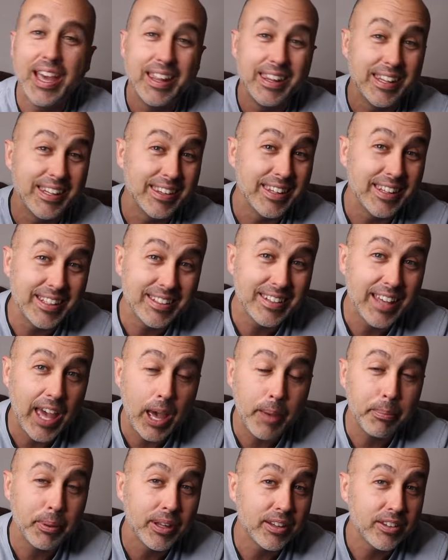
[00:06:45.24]
and then this
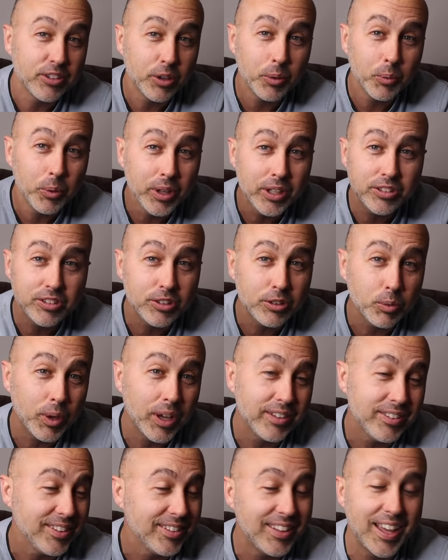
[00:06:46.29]
happened. So it just
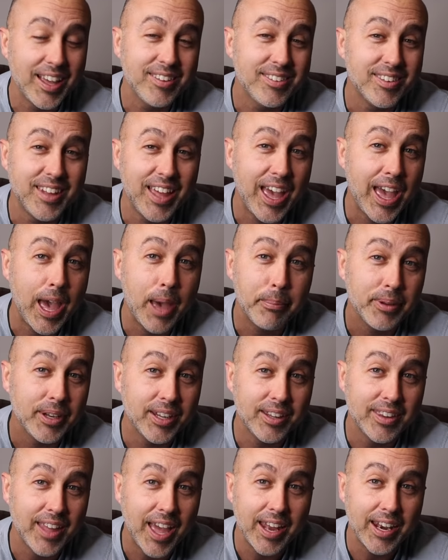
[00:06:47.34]
wasn't destined to happen
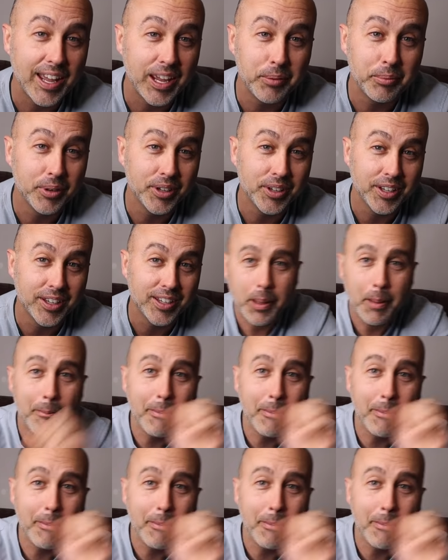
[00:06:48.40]
in that neighborhood.